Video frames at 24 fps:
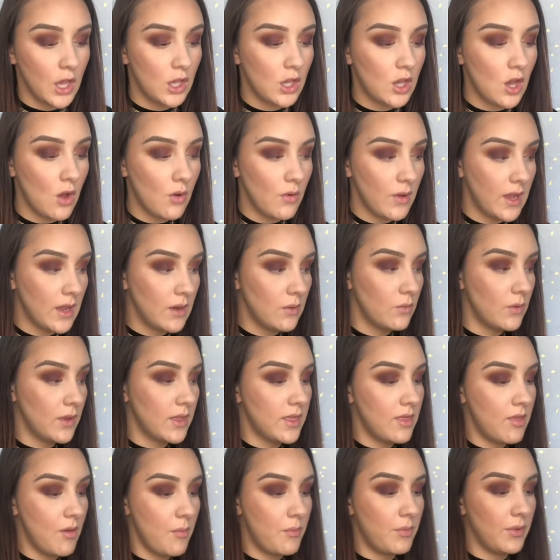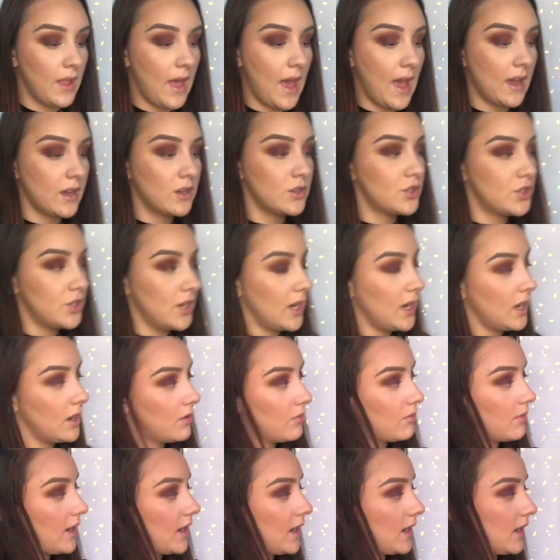go in with the black
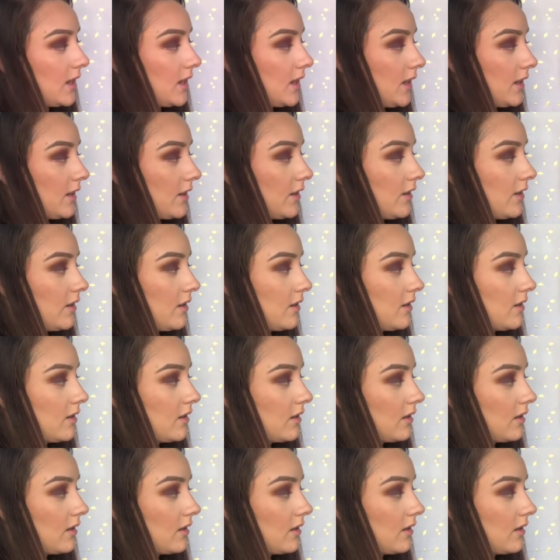shade right here,